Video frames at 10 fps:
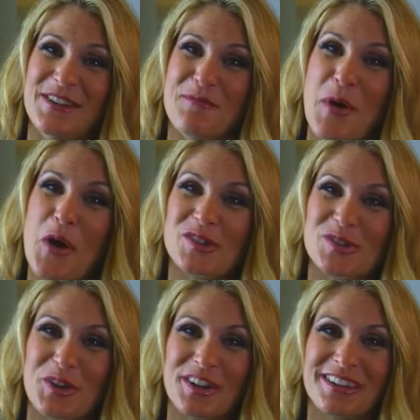
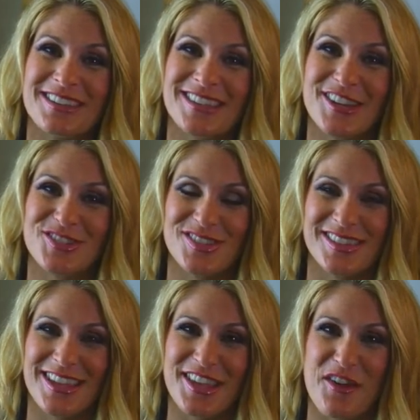most
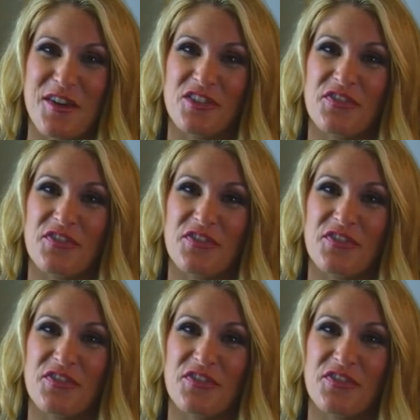organizations that carry